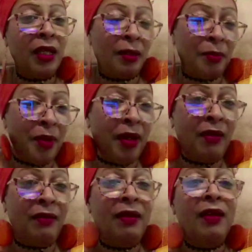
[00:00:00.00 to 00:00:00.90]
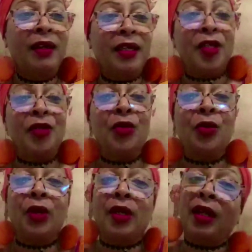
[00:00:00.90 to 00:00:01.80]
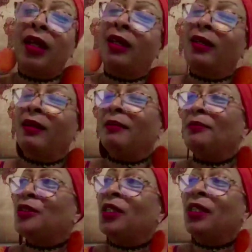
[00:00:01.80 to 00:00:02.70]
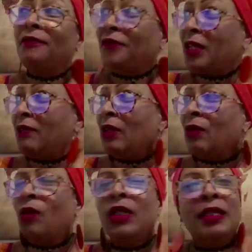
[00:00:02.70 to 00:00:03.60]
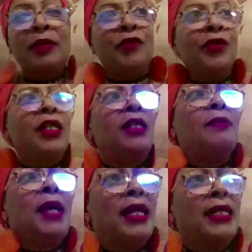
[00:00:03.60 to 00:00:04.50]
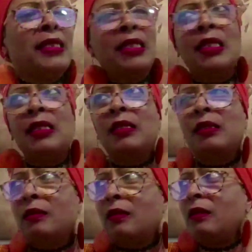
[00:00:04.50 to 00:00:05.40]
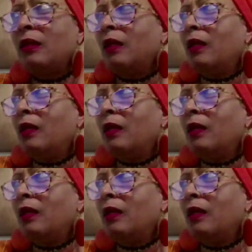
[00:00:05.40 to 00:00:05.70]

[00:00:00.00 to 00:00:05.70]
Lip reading: Kipard, and Genevieve and all of them. Rhoda them had a sister.